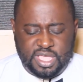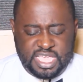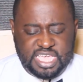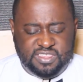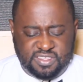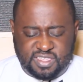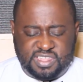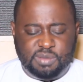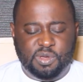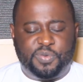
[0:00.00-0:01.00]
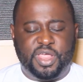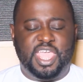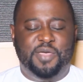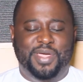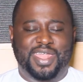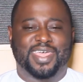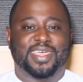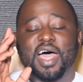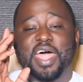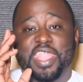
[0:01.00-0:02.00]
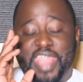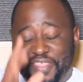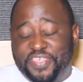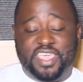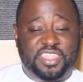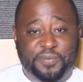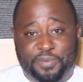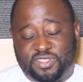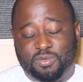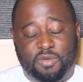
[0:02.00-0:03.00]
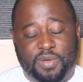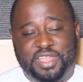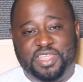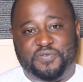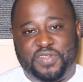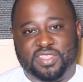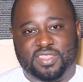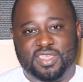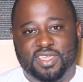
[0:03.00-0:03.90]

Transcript: In Jesus' name we pray. Amen. Nothing is impossible, my dear friends,